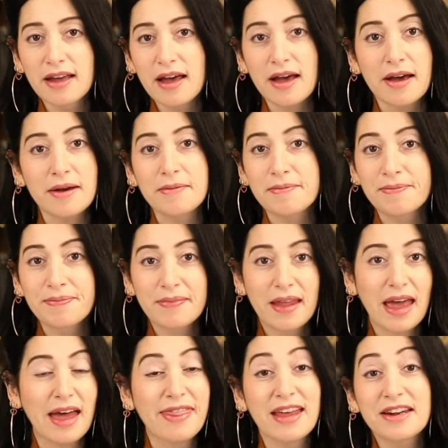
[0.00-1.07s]

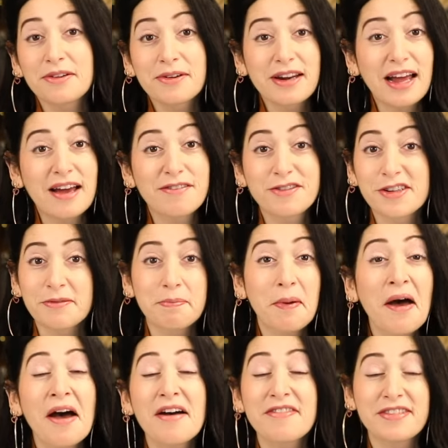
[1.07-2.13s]
And then you're going to have just
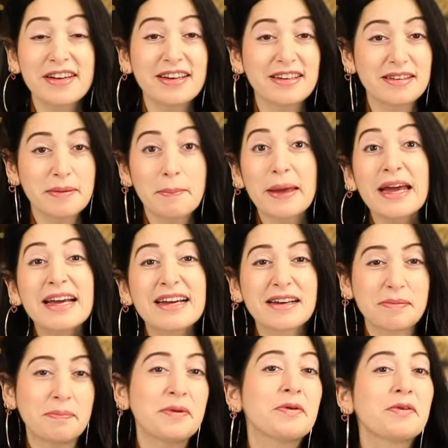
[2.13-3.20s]
perfect,
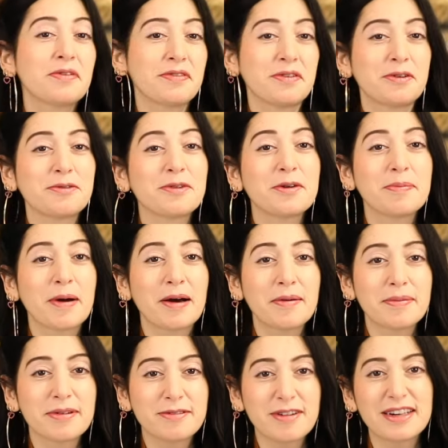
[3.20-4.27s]
pink, beautiful
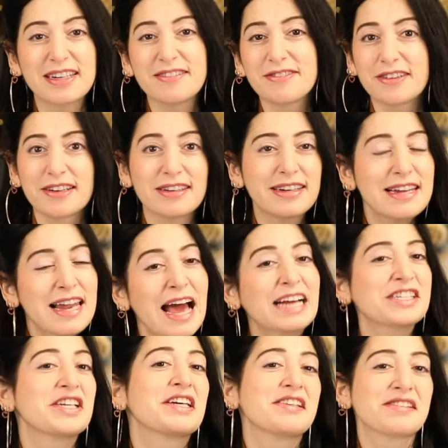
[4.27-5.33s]
rhubarb ready for
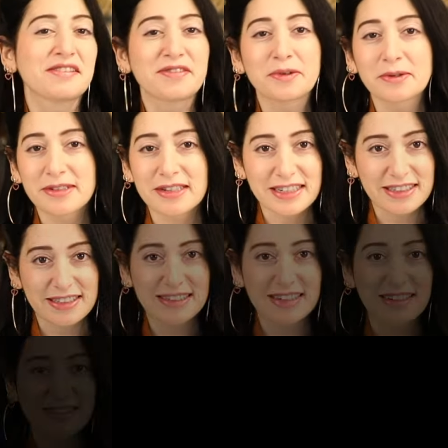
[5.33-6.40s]
lashings of your delicious
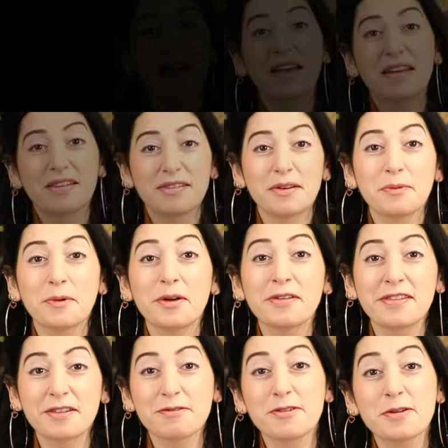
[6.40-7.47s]
custard. So
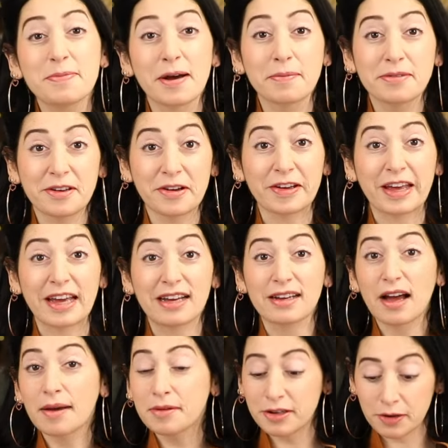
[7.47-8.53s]
whilst the rhubarb's cooking,
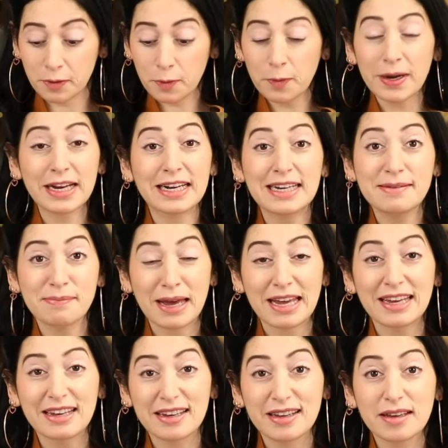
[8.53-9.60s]
I'm going to quickly
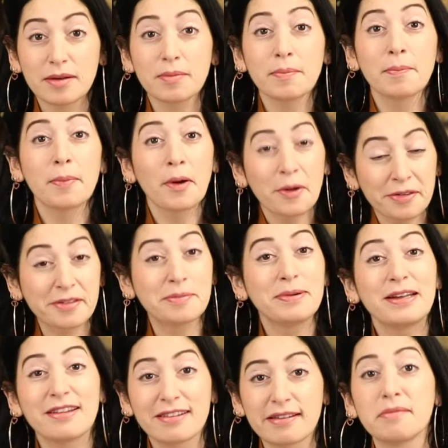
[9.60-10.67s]
make
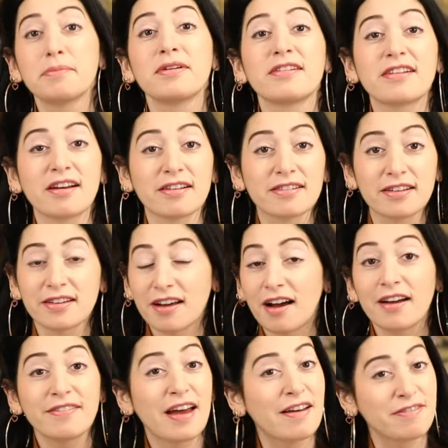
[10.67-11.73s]
possibly the simplest custard
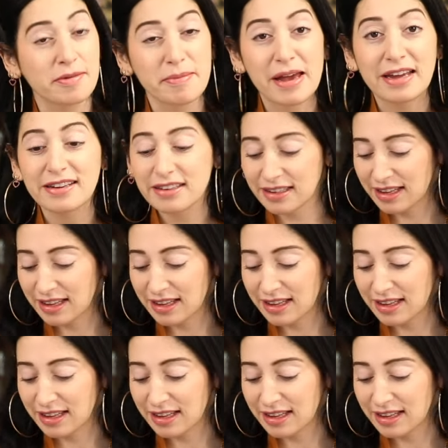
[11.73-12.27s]
I've ever made.